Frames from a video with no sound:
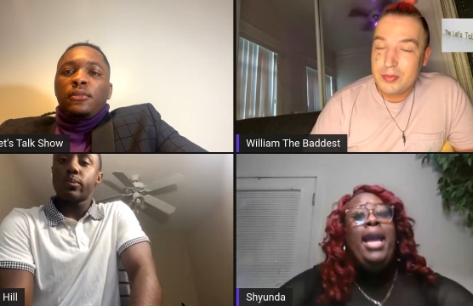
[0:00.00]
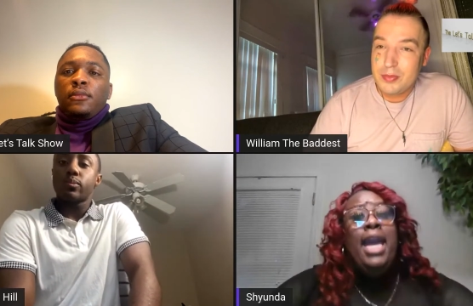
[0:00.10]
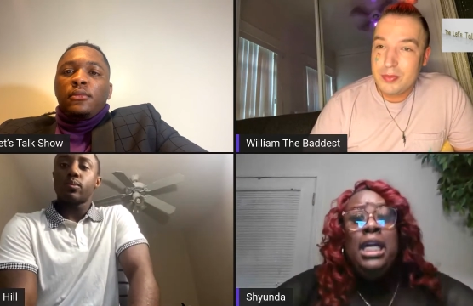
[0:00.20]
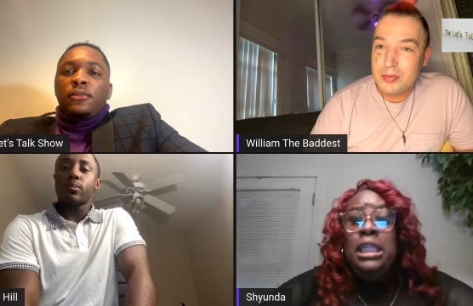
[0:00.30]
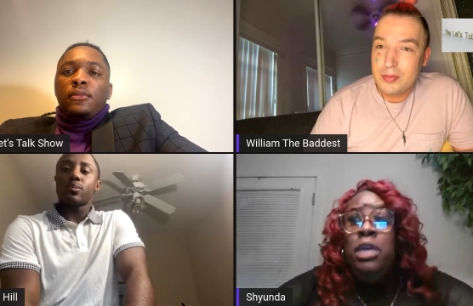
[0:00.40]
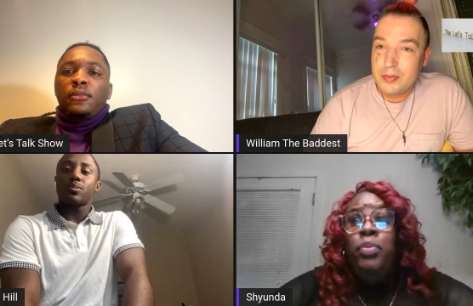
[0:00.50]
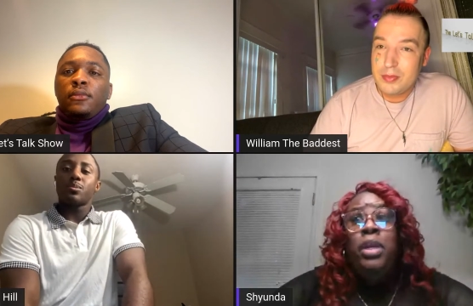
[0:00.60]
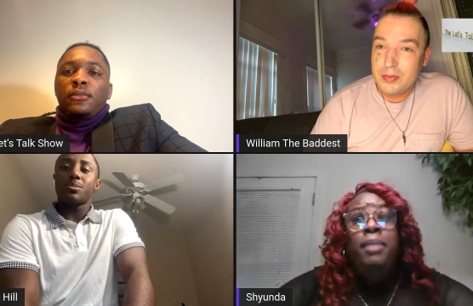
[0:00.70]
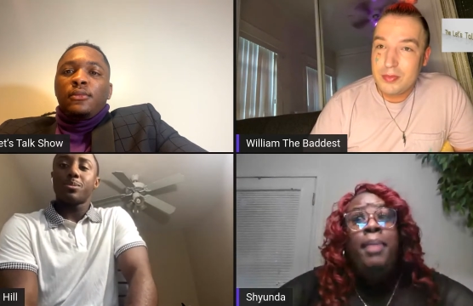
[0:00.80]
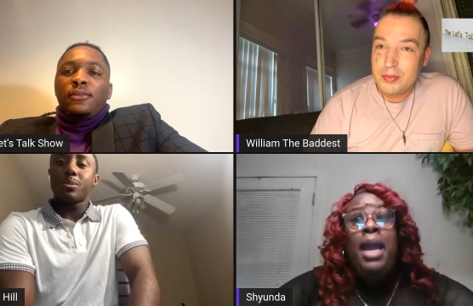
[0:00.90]
Speaker 1: head because it
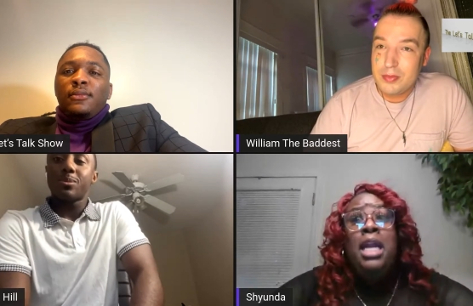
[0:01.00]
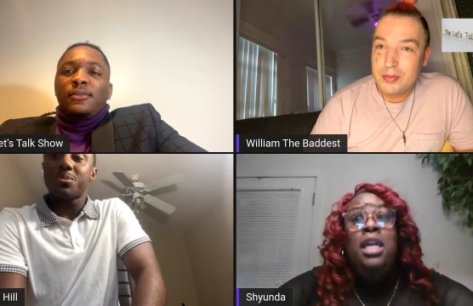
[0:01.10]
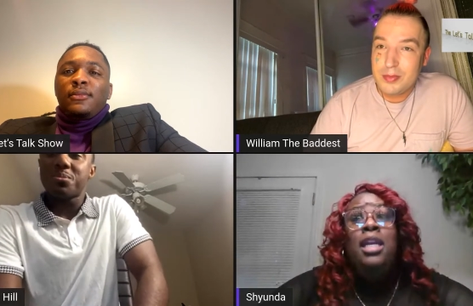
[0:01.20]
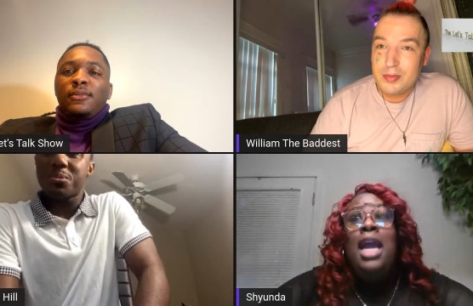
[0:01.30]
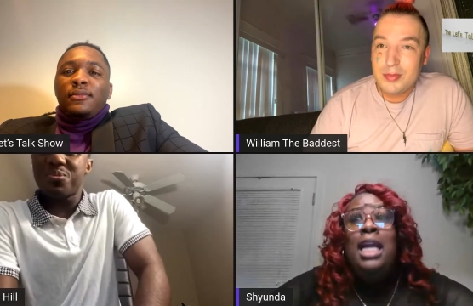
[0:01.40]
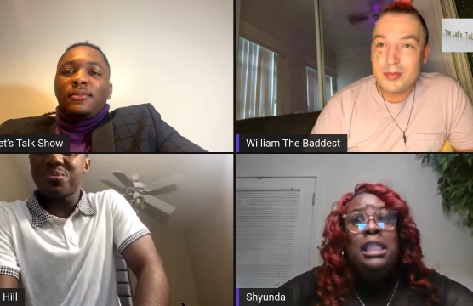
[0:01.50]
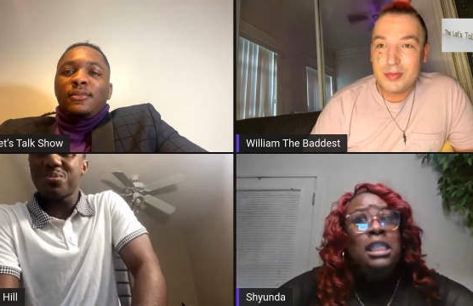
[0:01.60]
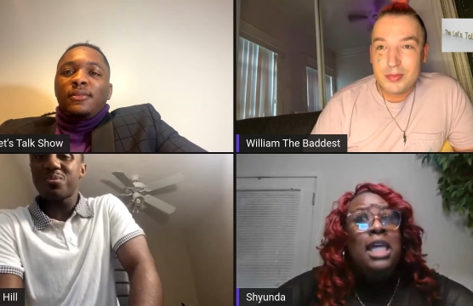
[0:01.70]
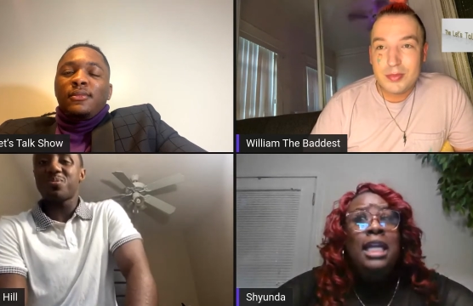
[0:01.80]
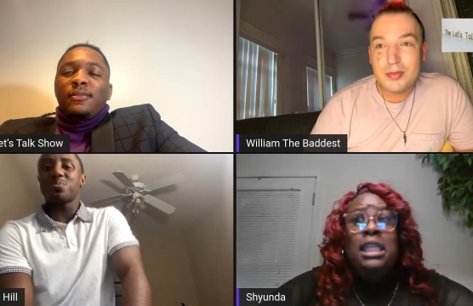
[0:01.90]
really painted a nasty
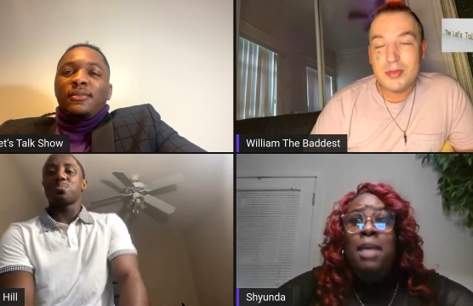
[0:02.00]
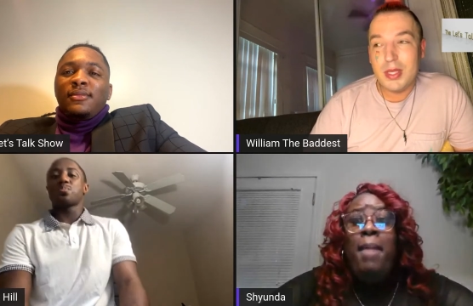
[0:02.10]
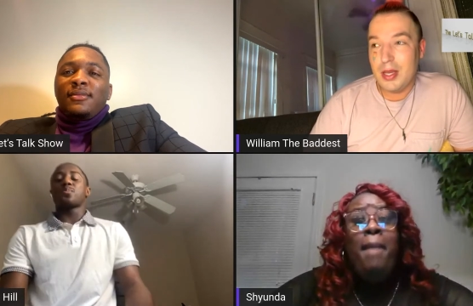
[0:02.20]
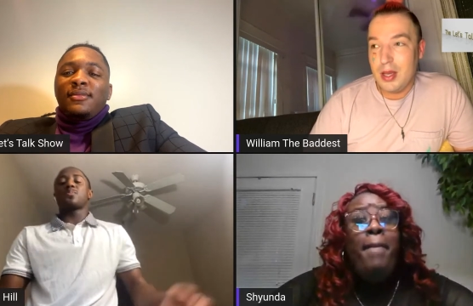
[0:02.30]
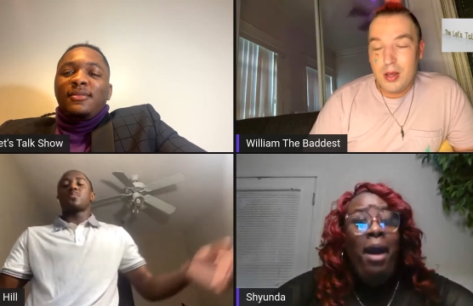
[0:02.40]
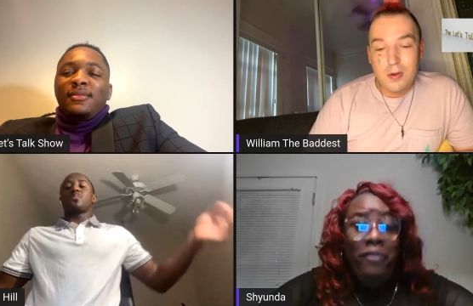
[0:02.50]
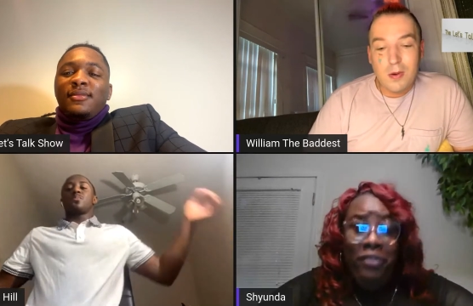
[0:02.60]
taste in my mouth.